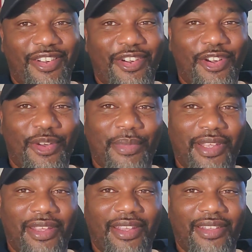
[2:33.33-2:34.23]
Oh,
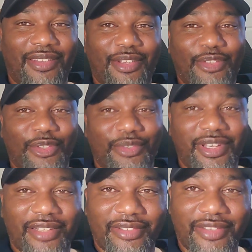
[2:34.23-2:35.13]
man. So
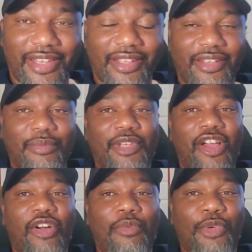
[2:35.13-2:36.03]
Texas A&M,
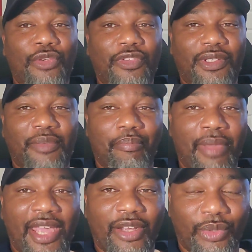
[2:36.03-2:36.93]
y'all moving
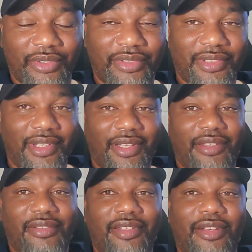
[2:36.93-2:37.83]
backwards
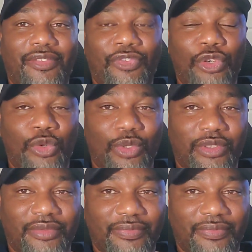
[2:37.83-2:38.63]
instead of forward.